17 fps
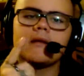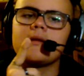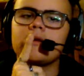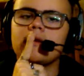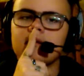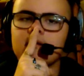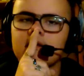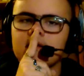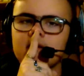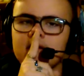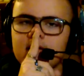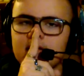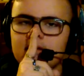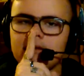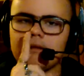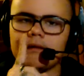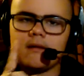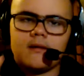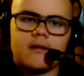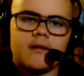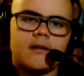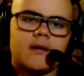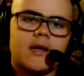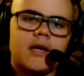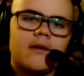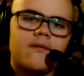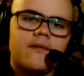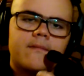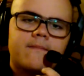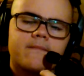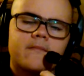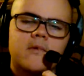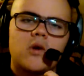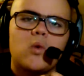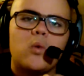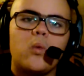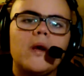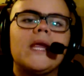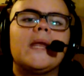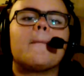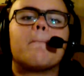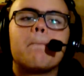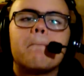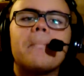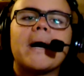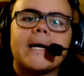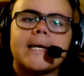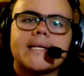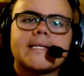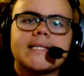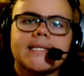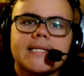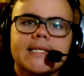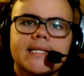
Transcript: It's I have a queen bite,